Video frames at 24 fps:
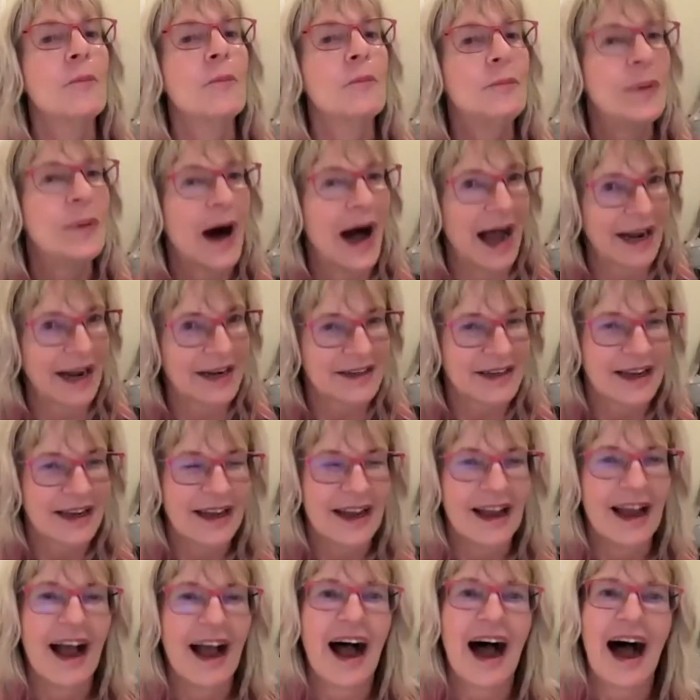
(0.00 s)
But
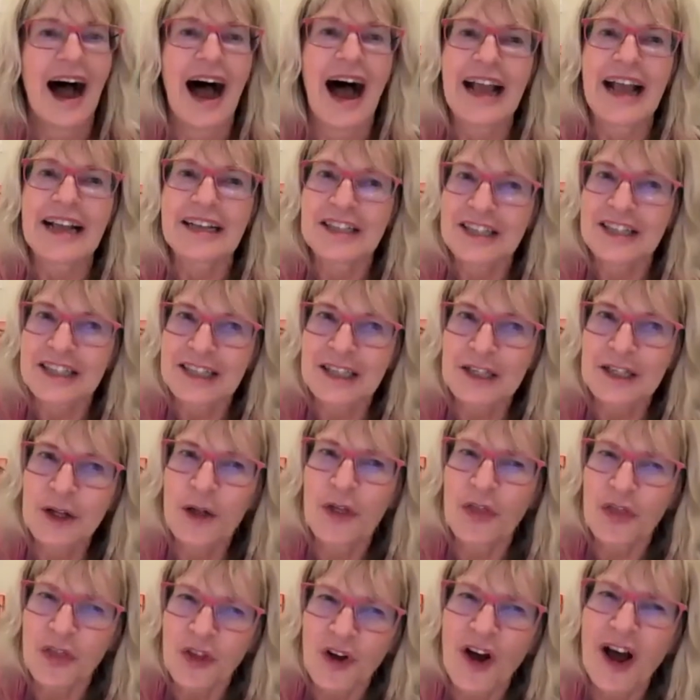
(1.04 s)
I still
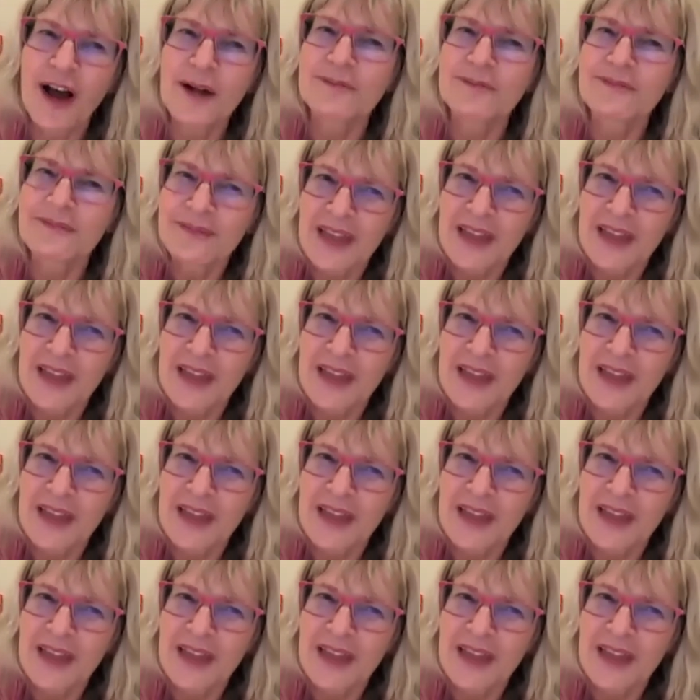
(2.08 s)
thought,